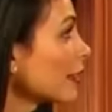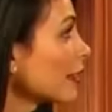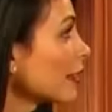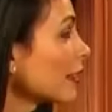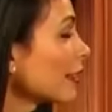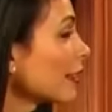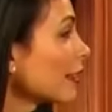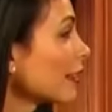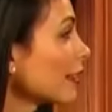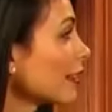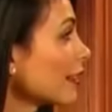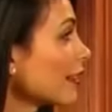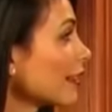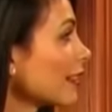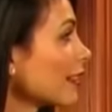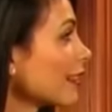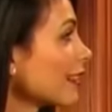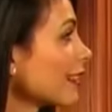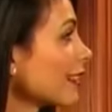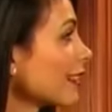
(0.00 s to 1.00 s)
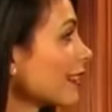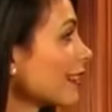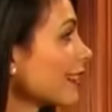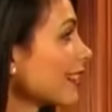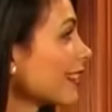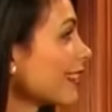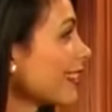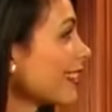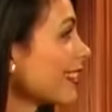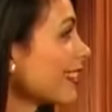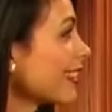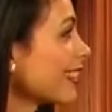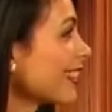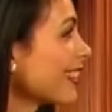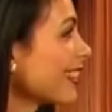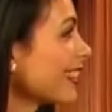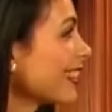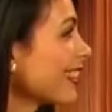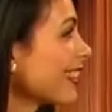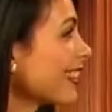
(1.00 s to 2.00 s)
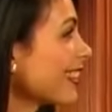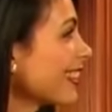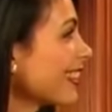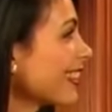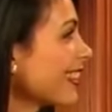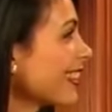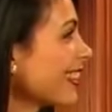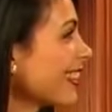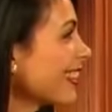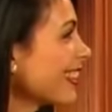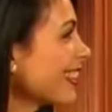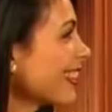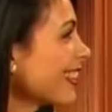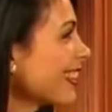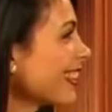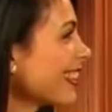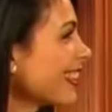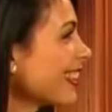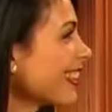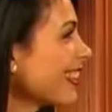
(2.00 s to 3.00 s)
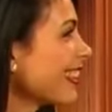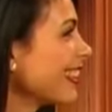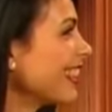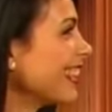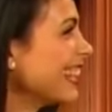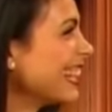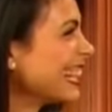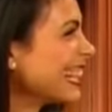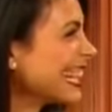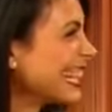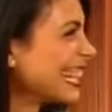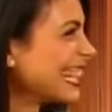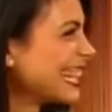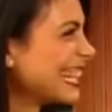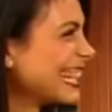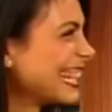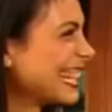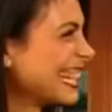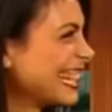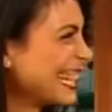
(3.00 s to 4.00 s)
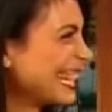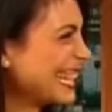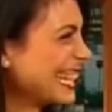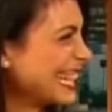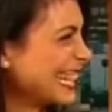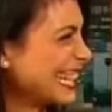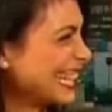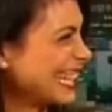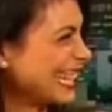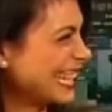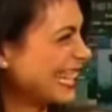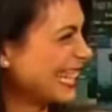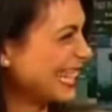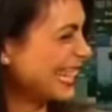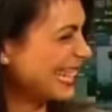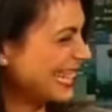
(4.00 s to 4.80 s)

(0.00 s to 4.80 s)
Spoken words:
The person shown says nothing.